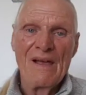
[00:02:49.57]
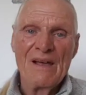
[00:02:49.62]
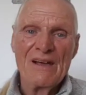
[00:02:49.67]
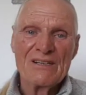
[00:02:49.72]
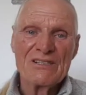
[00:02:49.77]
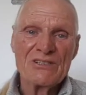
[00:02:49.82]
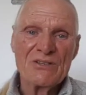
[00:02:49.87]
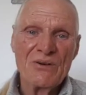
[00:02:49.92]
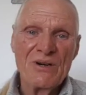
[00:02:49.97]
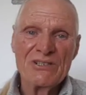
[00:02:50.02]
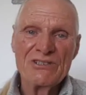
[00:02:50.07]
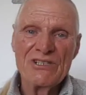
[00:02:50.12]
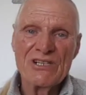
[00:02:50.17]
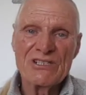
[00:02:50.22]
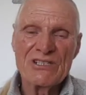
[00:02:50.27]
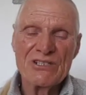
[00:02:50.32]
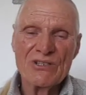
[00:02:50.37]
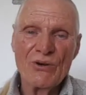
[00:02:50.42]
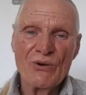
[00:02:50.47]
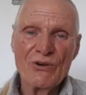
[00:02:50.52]
So I
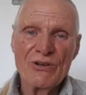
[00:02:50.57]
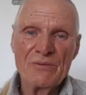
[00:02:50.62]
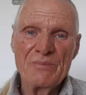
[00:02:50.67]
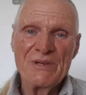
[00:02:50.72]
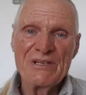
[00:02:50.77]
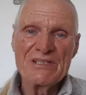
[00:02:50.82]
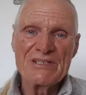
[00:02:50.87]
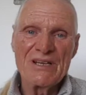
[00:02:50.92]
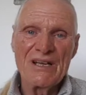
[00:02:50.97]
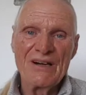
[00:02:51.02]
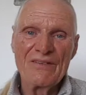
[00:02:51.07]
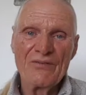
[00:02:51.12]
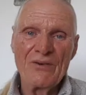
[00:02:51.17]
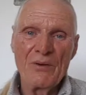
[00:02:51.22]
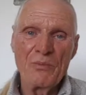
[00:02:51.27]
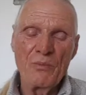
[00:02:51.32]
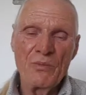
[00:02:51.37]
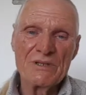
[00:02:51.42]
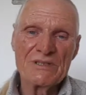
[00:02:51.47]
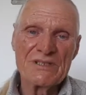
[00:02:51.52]
just loaded myself
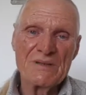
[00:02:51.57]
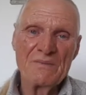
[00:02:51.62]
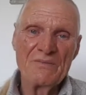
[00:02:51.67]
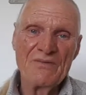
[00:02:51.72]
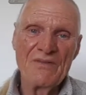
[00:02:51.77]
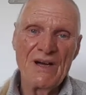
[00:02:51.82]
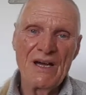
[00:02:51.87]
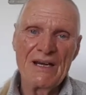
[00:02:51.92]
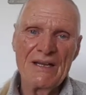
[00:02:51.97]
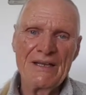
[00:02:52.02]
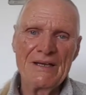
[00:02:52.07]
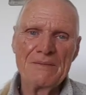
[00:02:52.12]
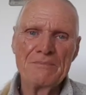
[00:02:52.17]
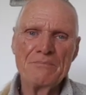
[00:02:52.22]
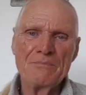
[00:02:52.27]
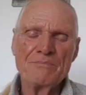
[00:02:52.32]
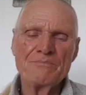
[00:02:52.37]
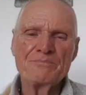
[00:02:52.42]
up with some Valium,